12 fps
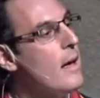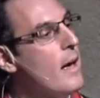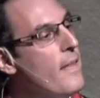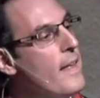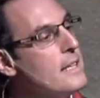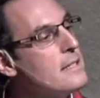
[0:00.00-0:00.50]

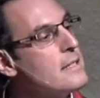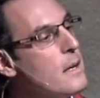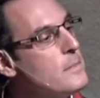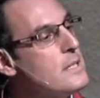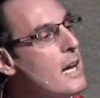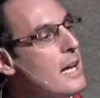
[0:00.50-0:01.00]
and that
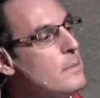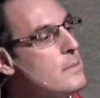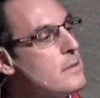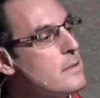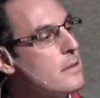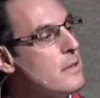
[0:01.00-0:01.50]

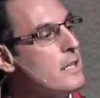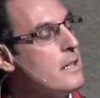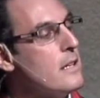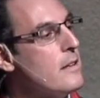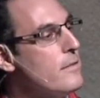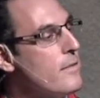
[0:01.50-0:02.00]
sometimes
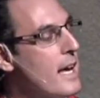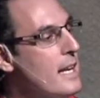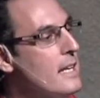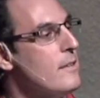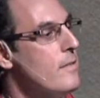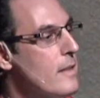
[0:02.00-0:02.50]
little of
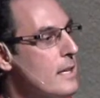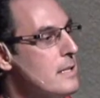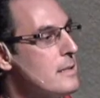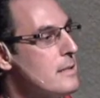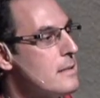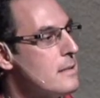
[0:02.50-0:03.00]
any of
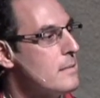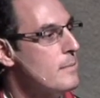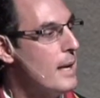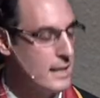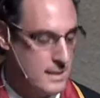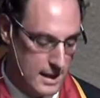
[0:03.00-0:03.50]
this
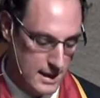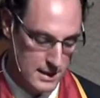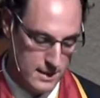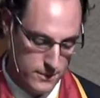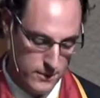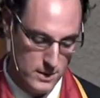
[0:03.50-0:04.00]
makes any
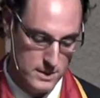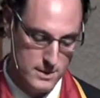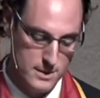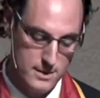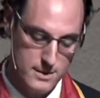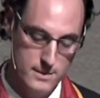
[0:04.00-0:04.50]

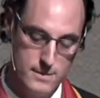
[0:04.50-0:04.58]
difference.